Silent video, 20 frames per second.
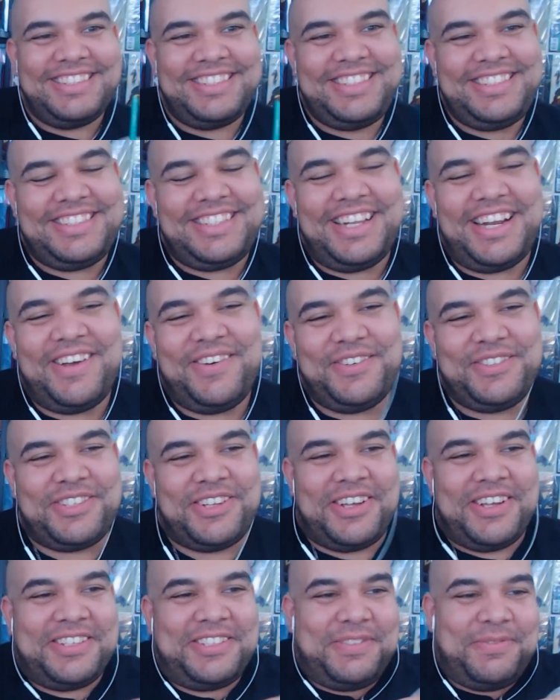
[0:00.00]
She said I was
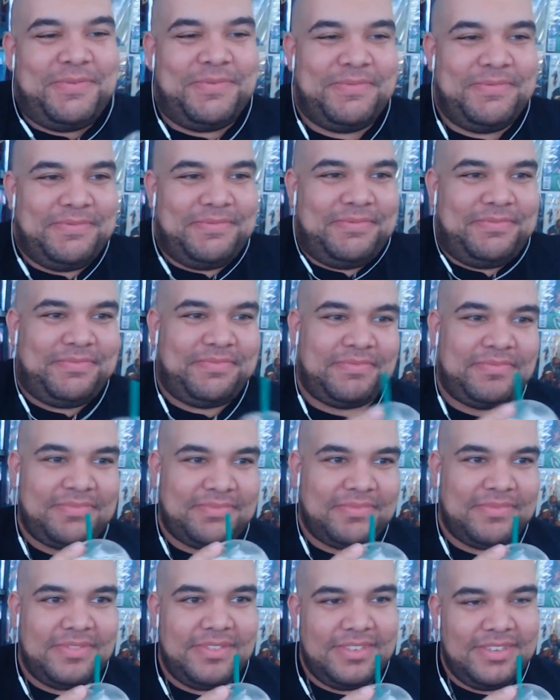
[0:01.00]
awesome.
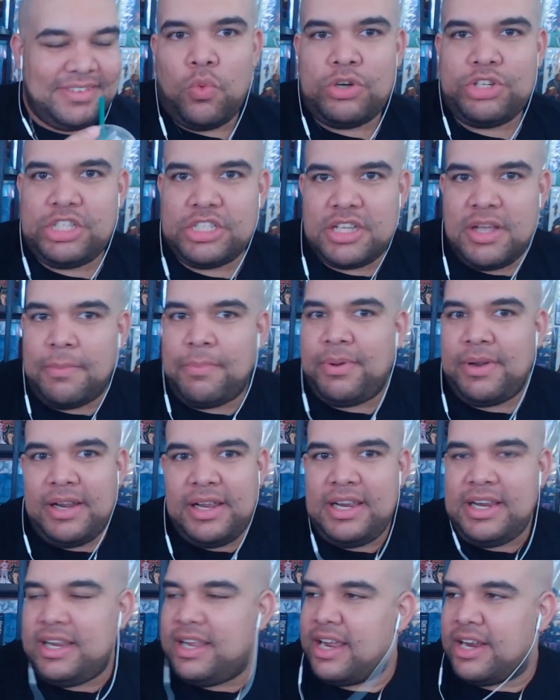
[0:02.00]
We're just
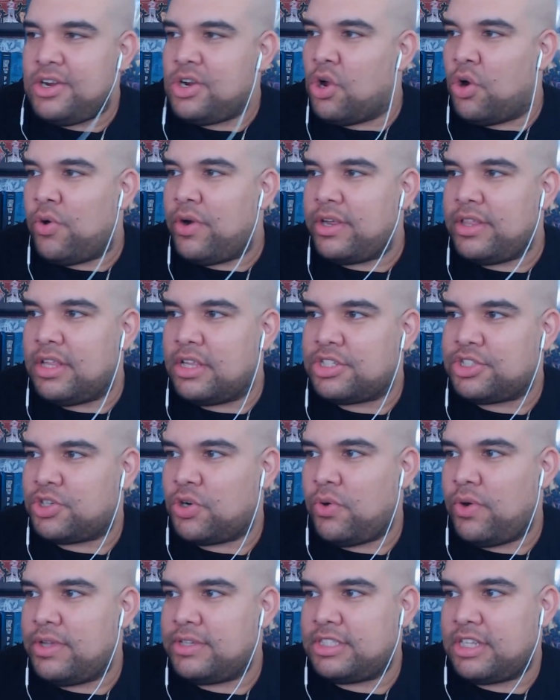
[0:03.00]
completely ignoring the
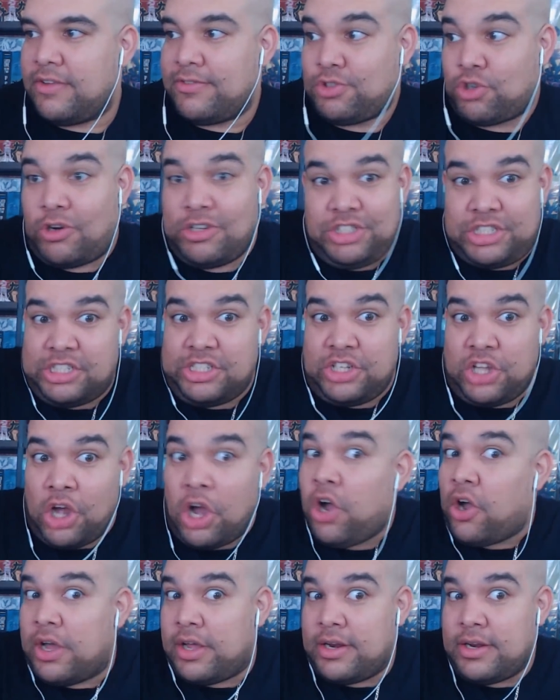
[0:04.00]
Troy stuff. Troy's just
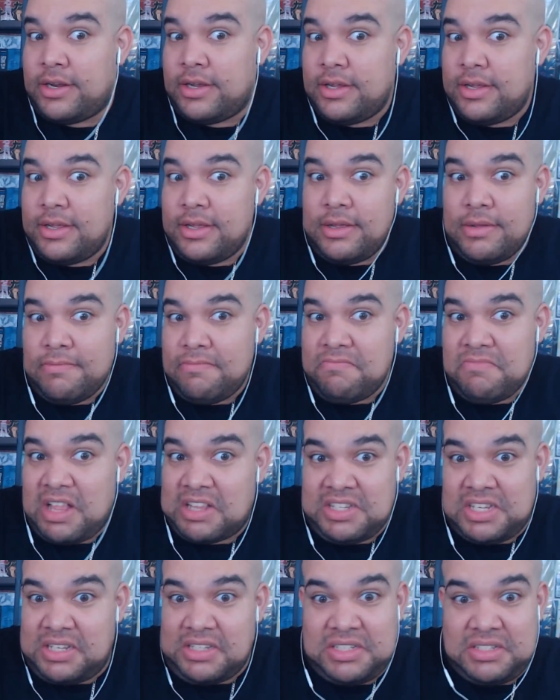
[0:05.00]
gone. That's
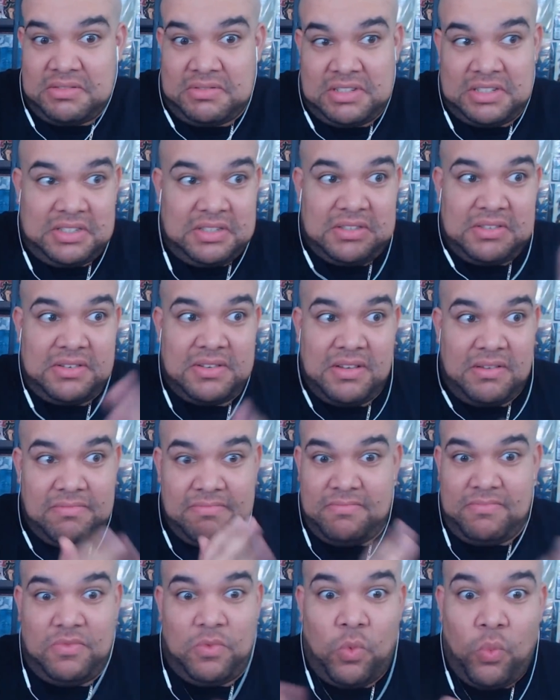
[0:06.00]
it. Just
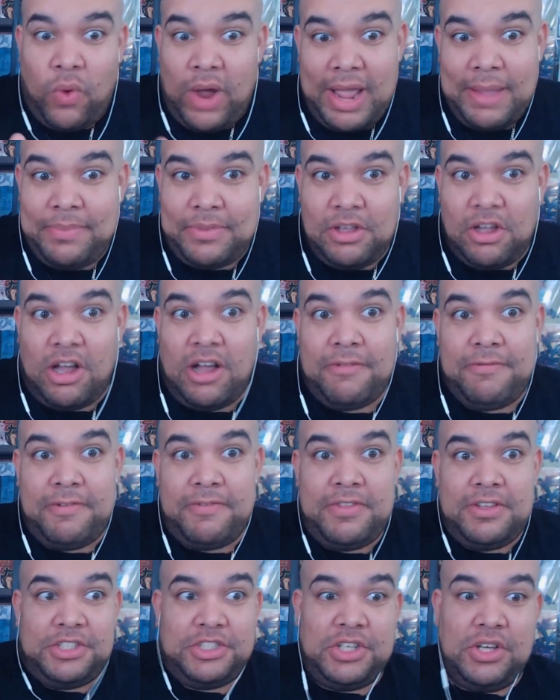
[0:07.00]
wiped off of
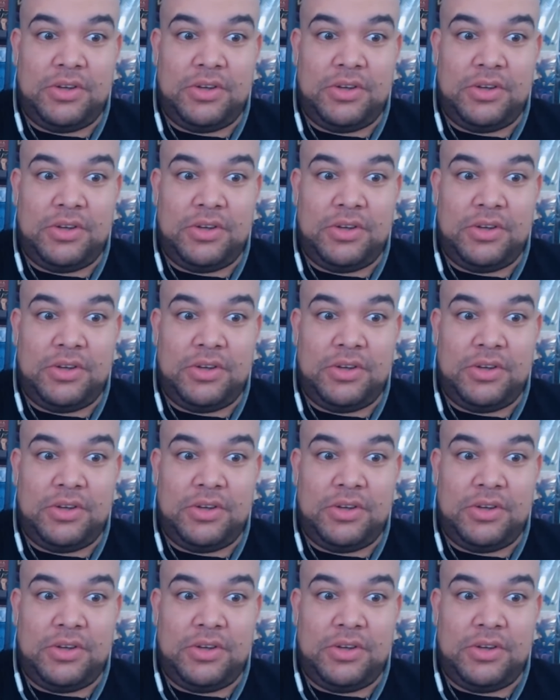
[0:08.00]
this show.